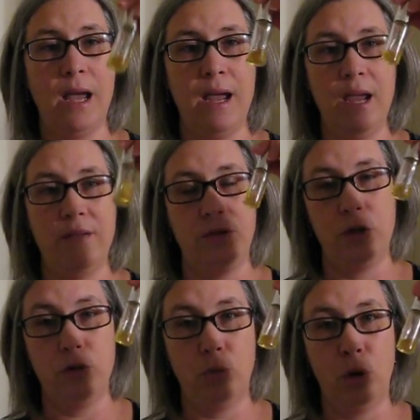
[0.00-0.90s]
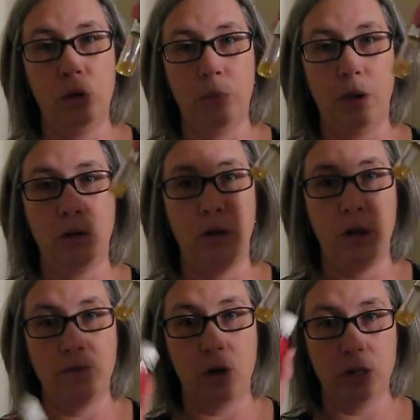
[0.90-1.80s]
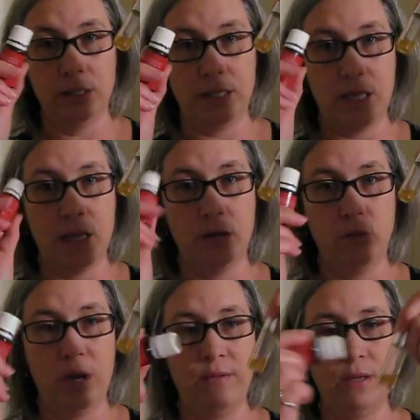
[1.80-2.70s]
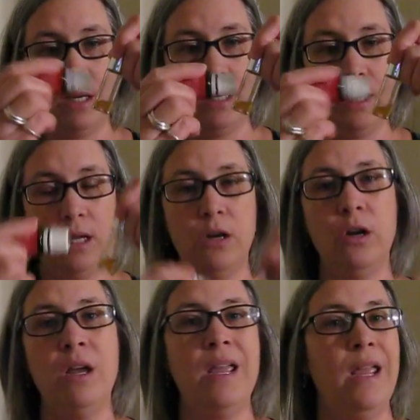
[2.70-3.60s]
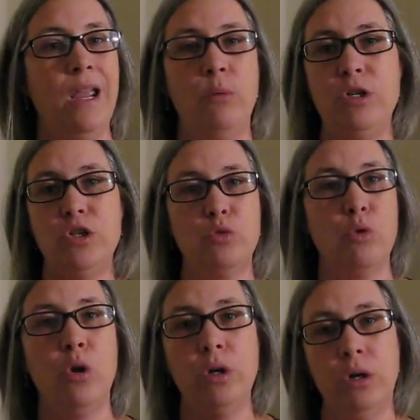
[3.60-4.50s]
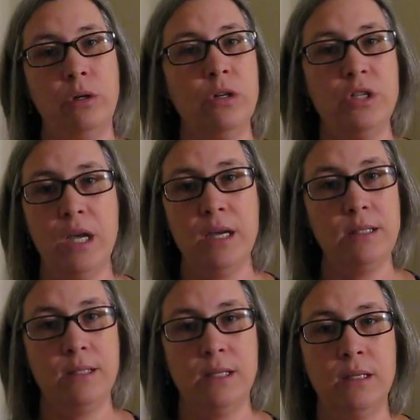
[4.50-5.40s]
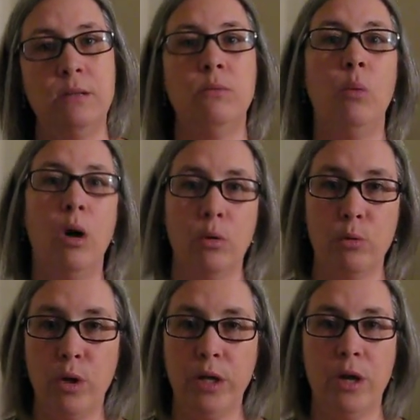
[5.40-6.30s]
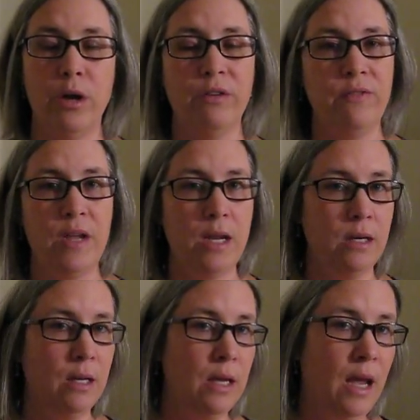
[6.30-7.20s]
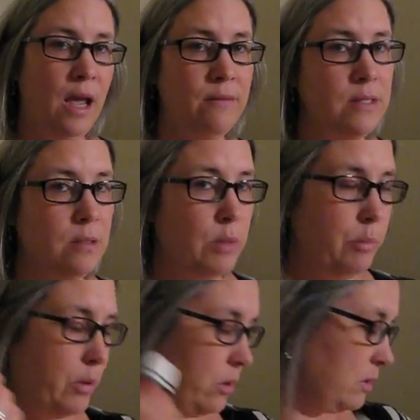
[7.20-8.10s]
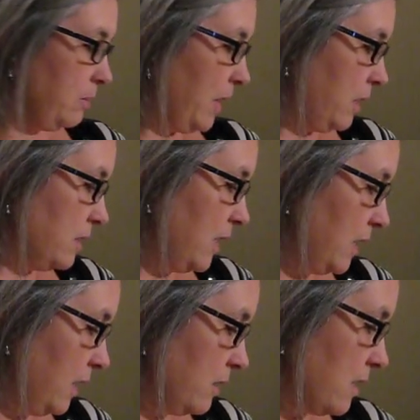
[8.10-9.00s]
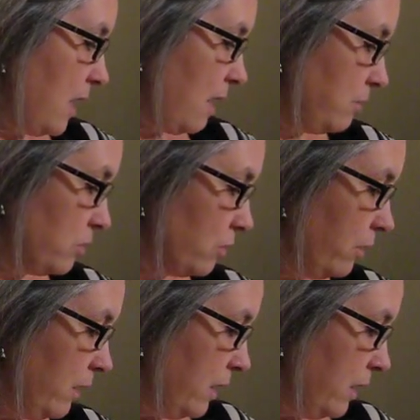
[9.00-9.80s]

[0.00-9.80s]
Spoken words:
I have another roller bottle of RC and Raven in here, and we just roll it on our chest while we're rolling on our feet, having somebody put it on our spine and taking the capsule.